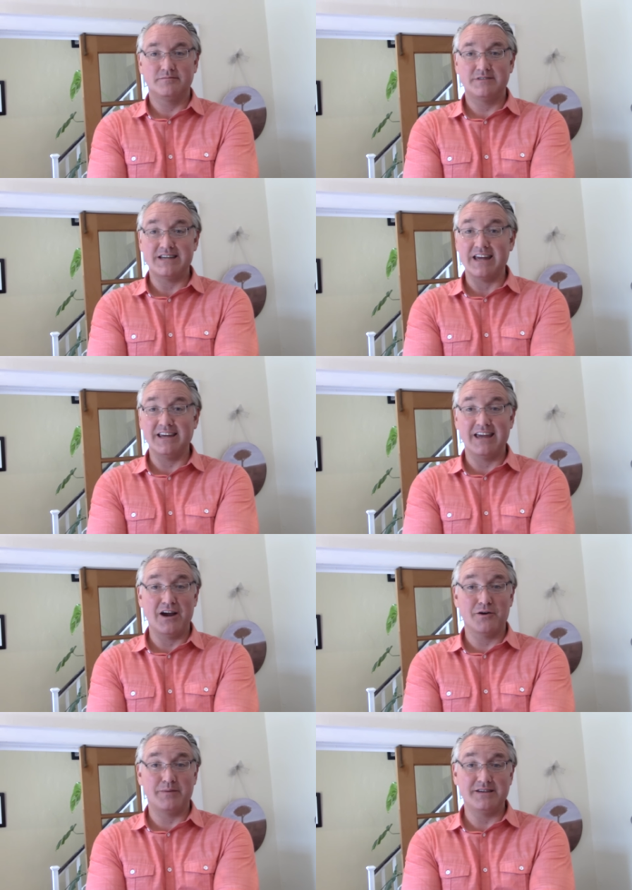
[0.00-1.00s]
taking
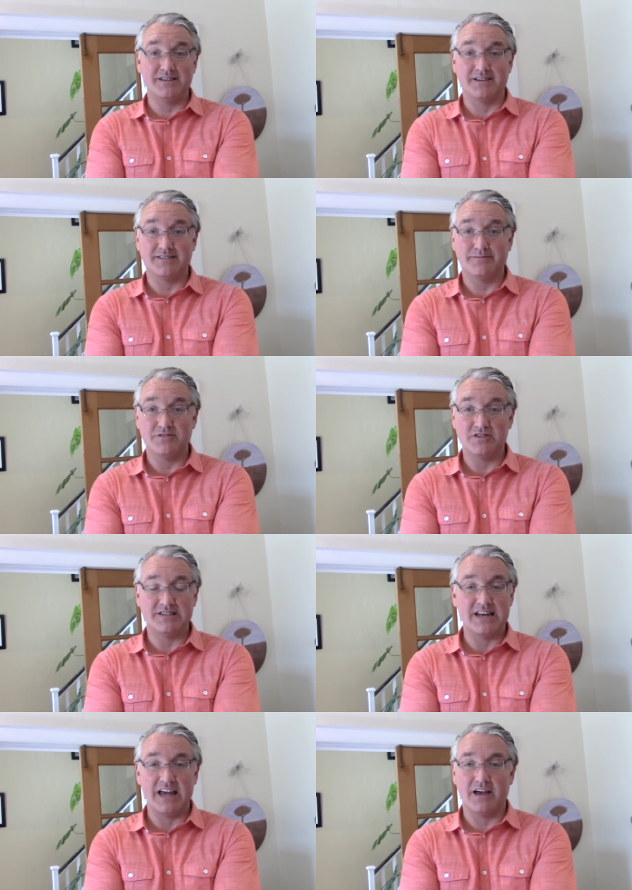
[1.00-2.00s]
care of business
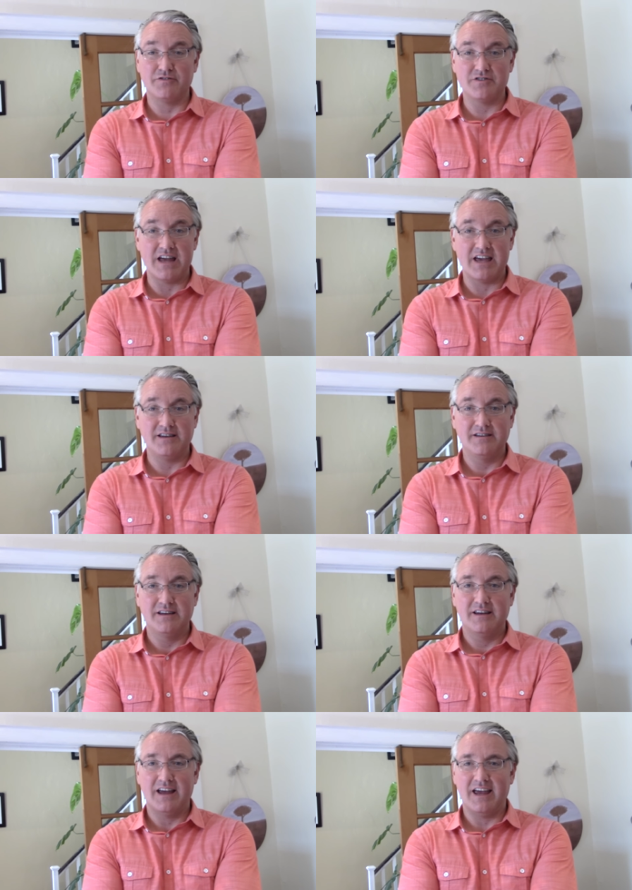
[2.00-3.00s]
just day after day
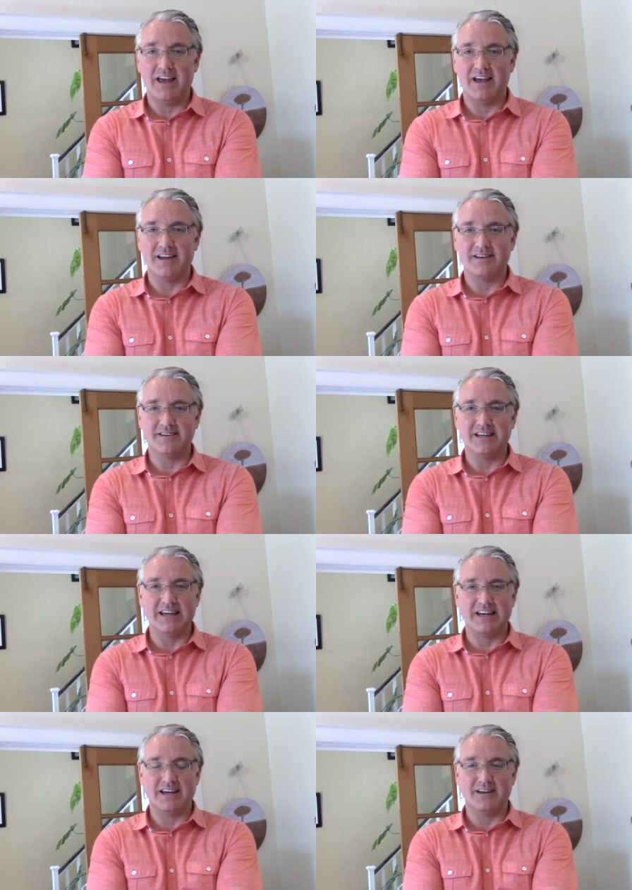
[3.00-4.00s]
and
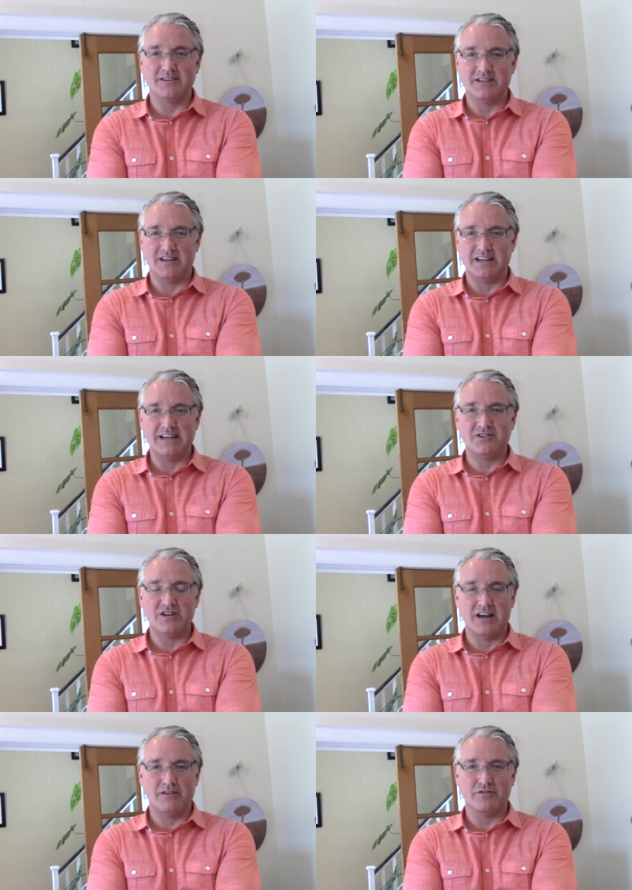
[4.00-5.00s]
getting to each
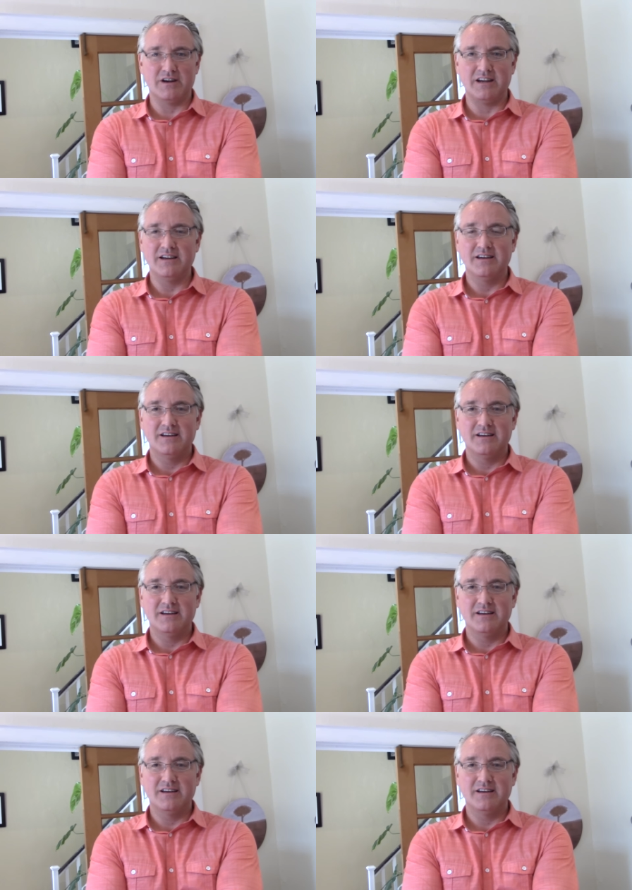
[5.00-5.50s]
and every